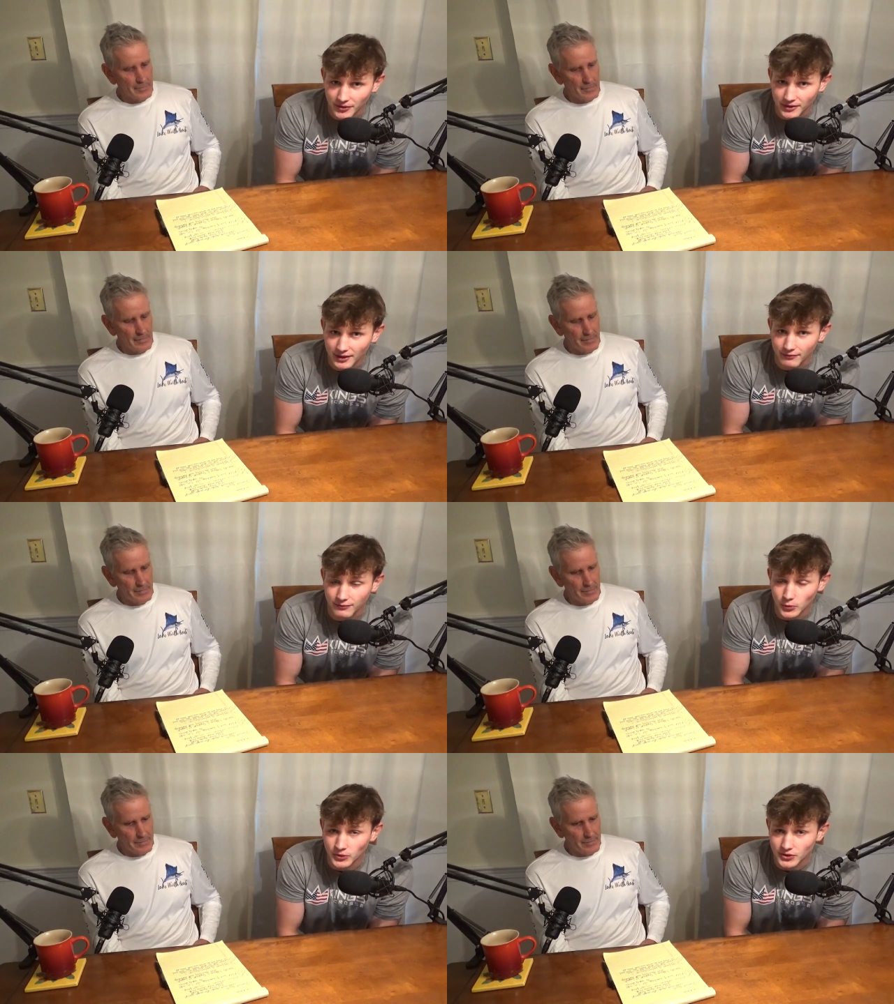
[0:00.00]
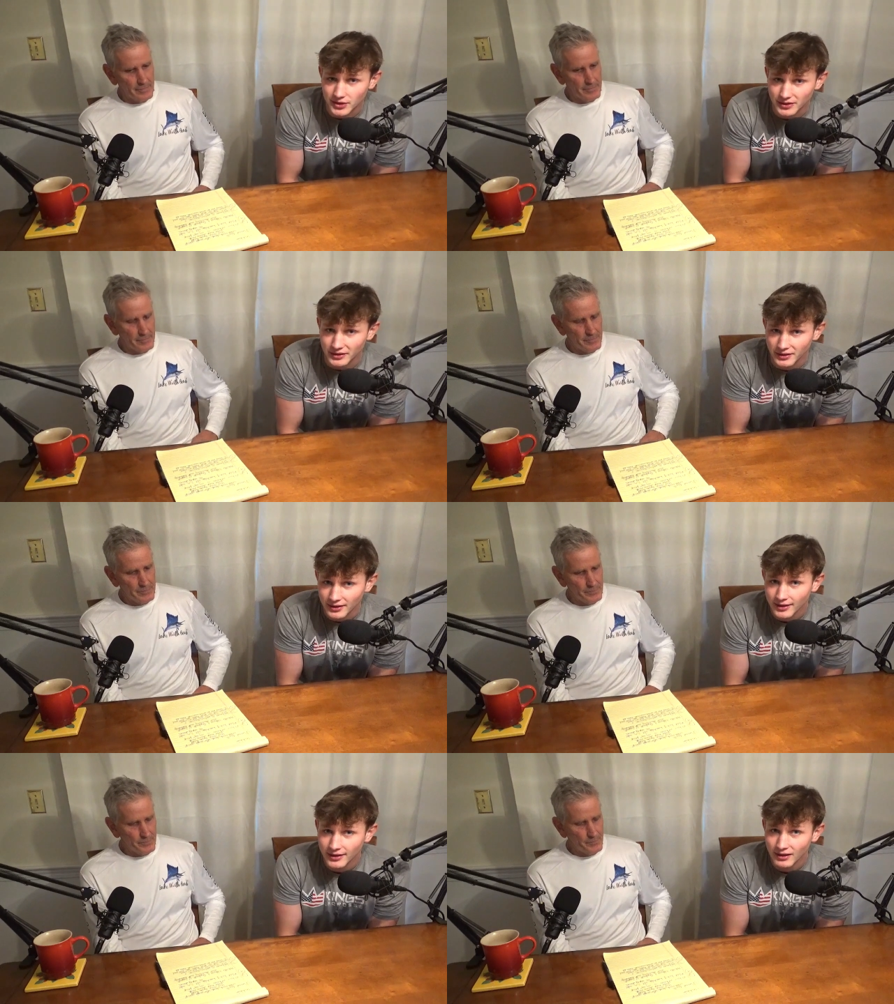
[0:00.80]
Speaker 1: You're kind of forced to
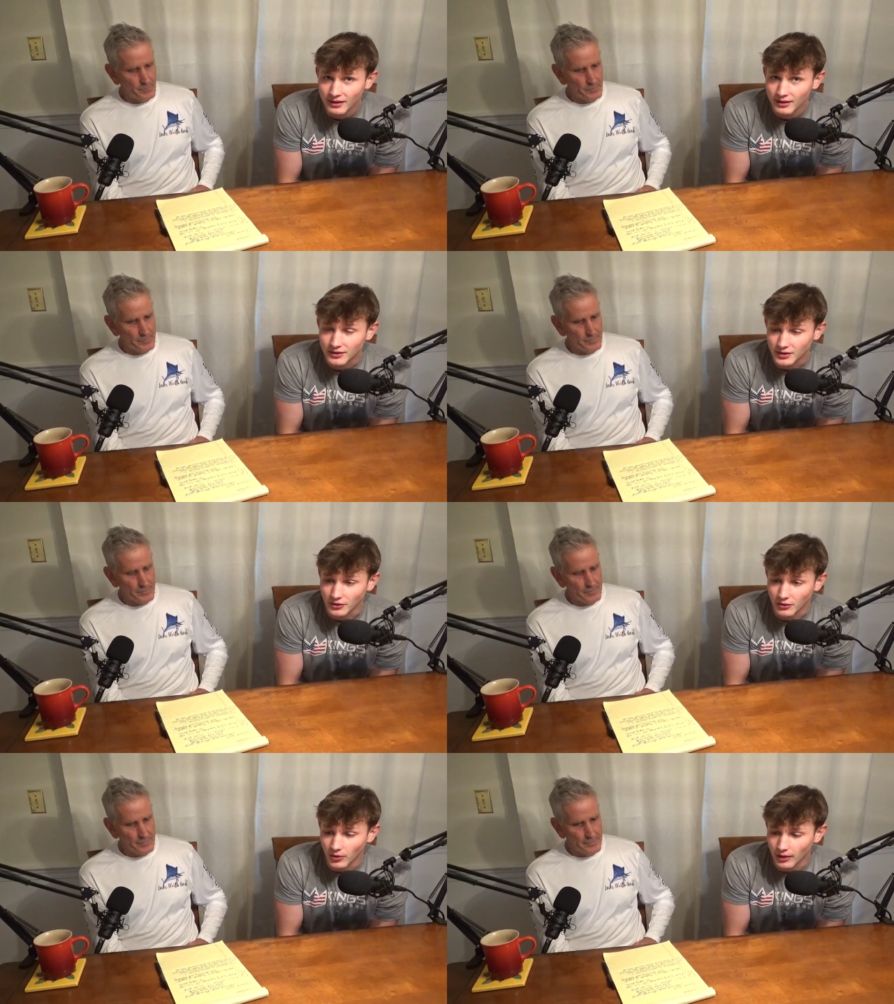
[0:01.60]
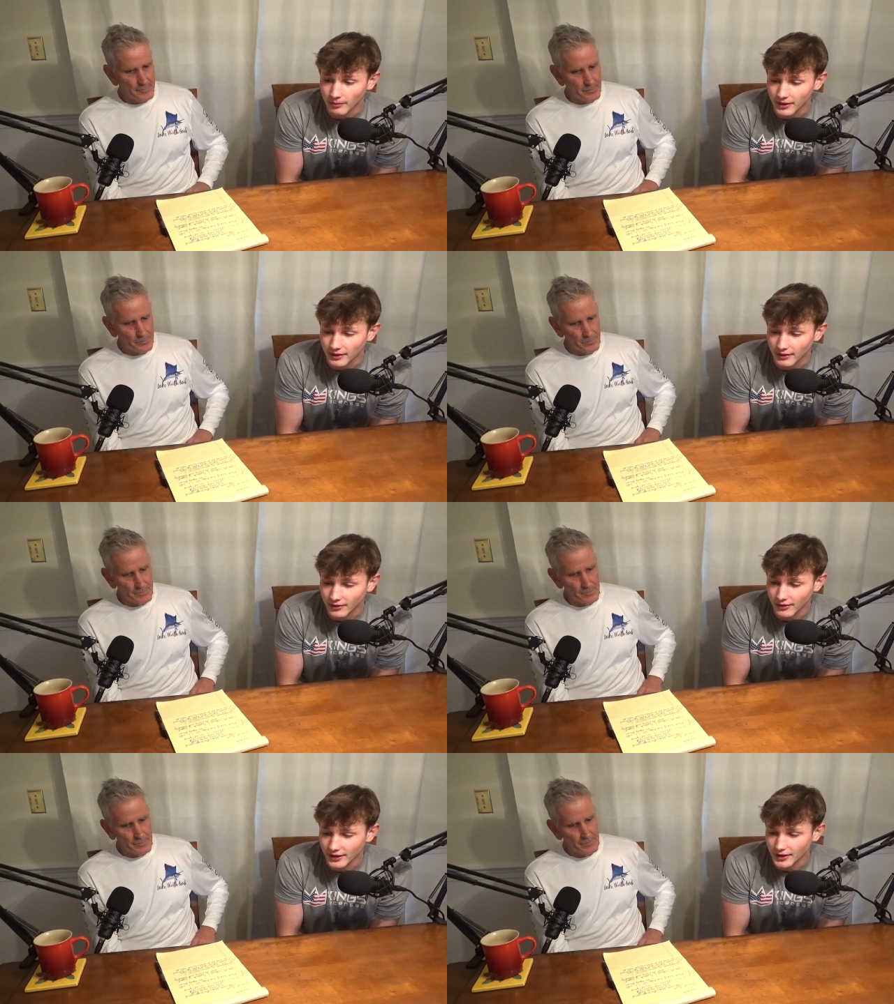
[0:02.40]
to grow up at a
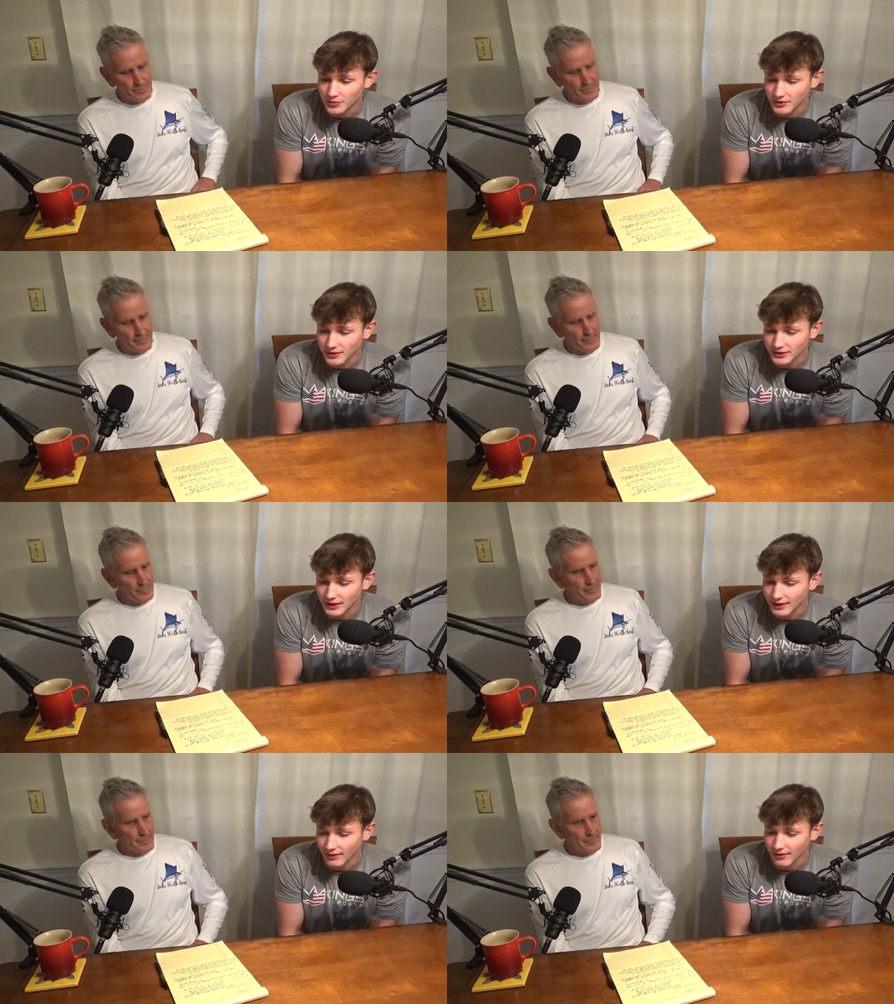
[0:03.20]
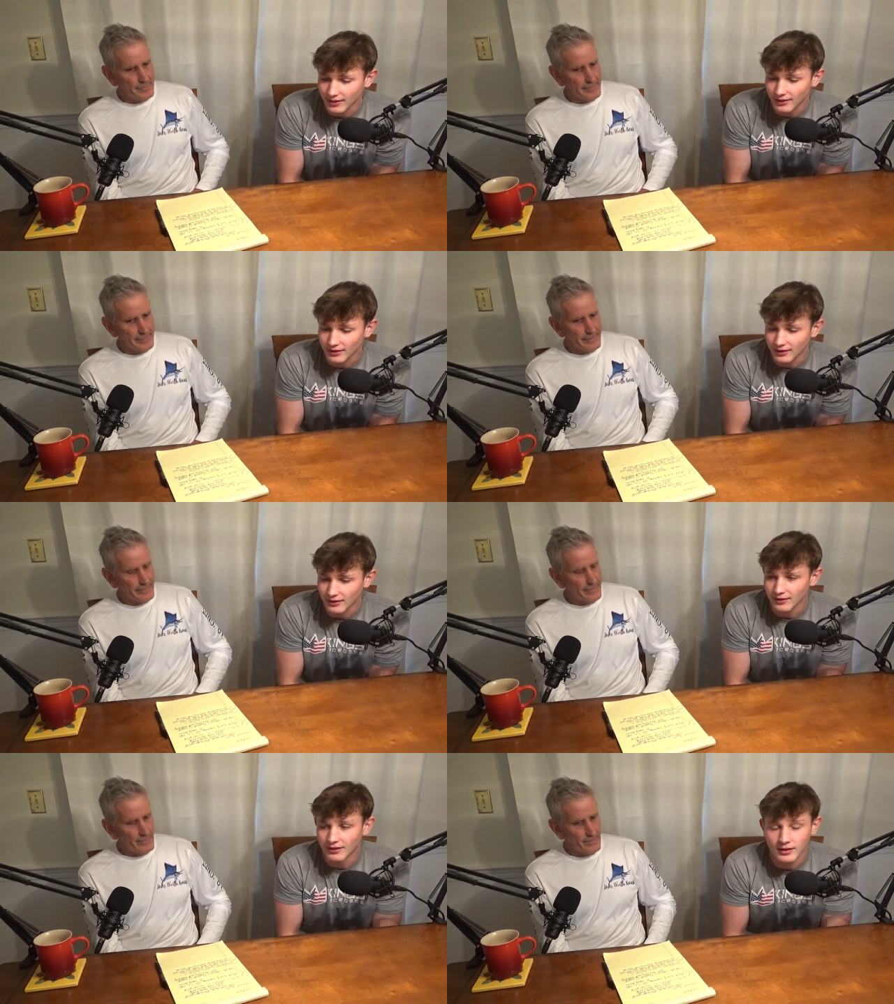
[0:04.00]
younger age because anything
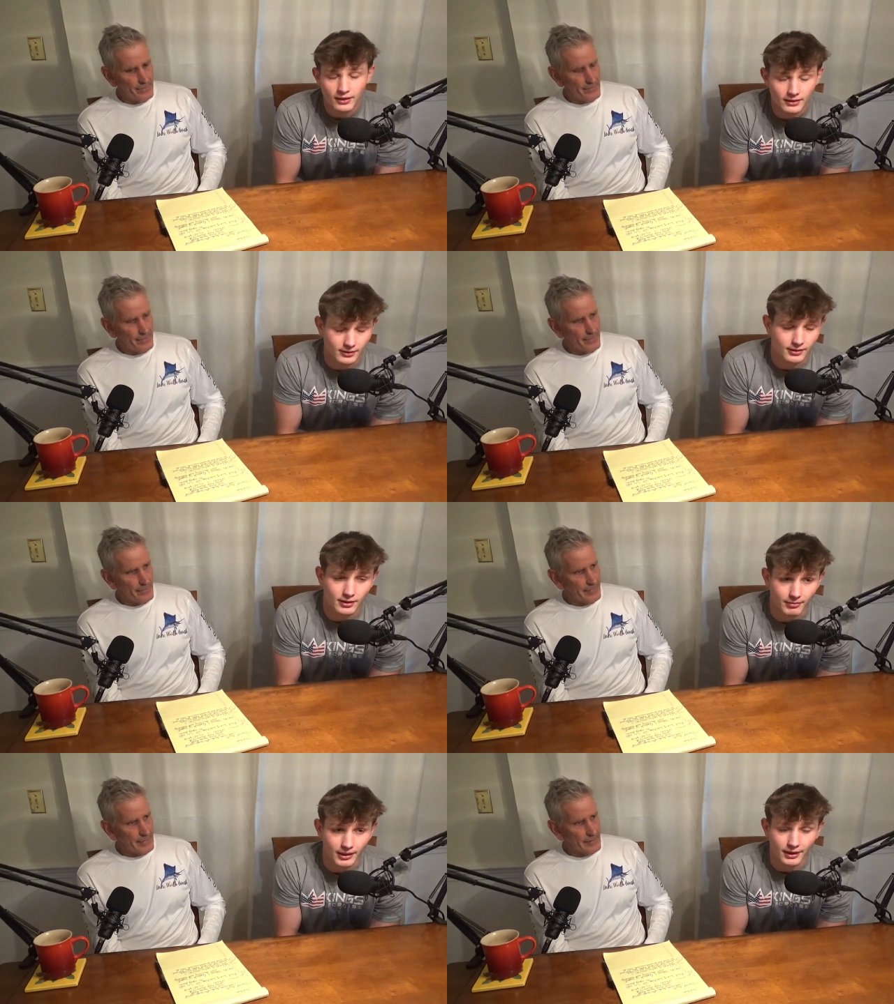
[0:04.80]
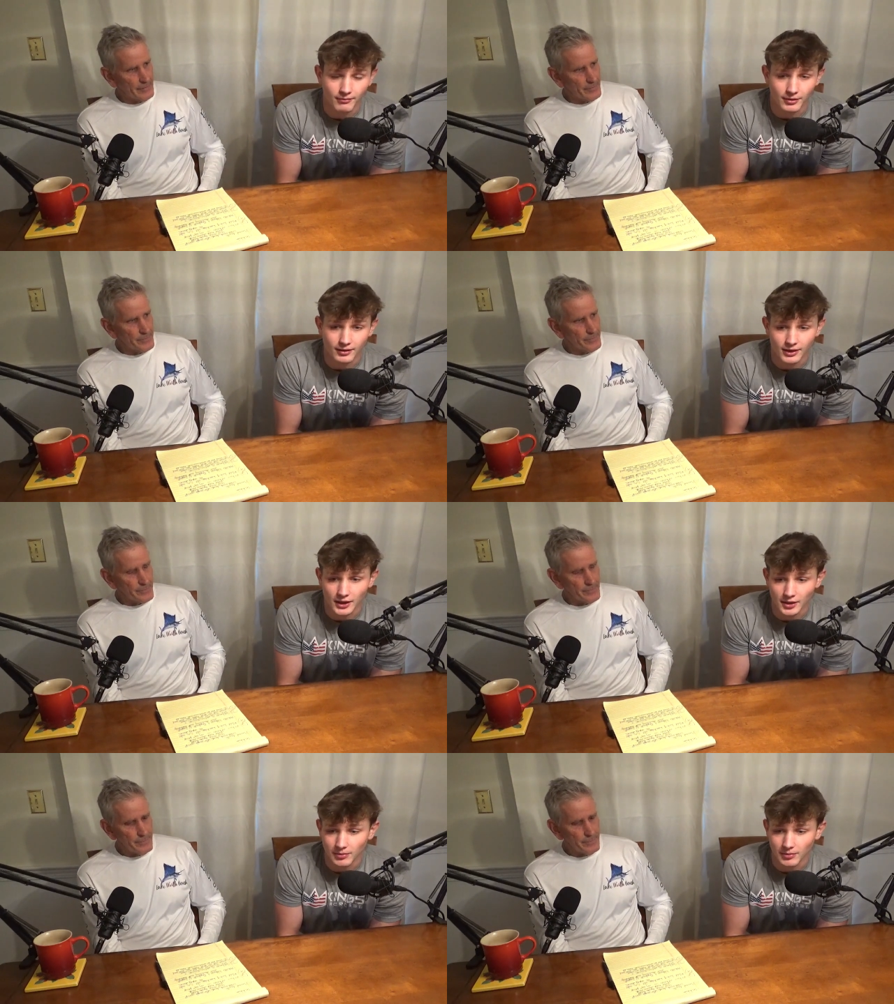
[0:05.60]
and this is something I've been thinking